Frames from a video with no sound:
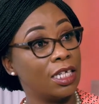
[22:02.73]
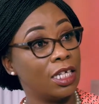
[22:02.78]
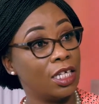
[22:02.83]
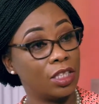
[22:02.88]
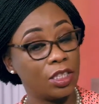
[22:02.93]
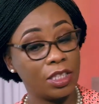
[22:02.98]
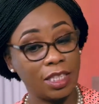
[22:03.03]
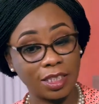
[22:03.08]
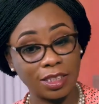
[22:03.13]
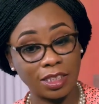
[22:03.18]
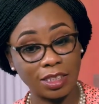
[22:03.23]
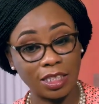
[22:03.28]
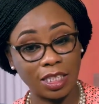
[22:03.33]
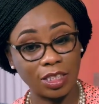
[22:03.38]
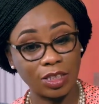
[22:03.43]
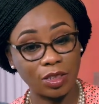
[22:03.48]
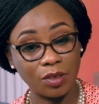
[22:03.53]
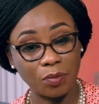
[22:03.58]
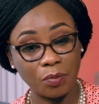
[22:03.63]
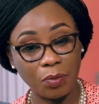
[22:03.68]
there's
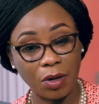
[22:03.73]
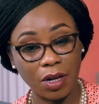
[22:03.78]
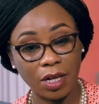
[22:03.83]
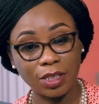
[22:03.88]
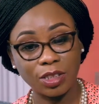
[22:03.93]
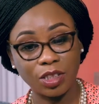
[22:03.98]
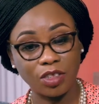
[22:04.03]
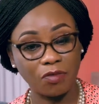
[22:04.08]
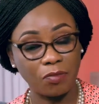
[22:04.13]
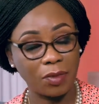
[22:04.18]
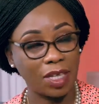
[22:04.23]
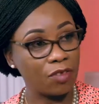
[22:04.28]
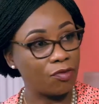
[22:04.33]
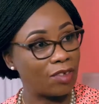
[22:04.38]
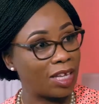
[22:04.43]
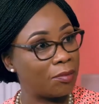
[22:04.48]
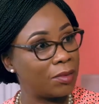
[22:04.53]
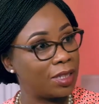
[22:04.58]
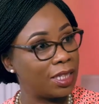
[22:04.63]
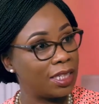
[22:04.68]
certain parts of my
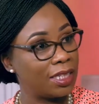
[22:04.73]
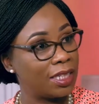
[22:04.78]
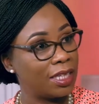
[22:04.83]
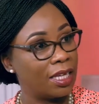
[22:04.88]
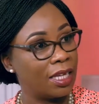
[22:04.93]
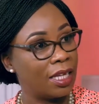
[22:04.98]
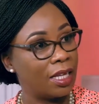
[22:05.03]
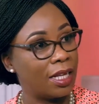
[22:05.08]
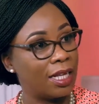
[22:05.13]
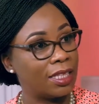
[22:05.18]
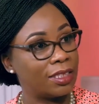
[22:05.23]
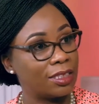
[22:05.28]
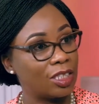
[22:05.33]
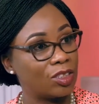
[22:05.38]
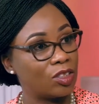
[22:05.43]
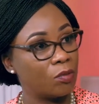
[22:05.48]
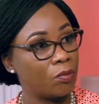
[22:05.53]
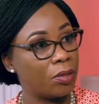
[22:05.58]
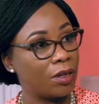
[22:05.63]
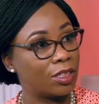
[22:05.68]
family and certain
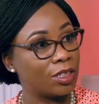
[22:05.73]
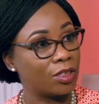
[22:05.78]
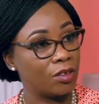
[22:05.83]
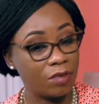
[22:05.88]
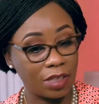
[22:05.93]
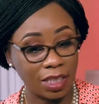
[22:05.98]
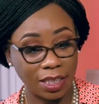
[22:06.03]
parts of the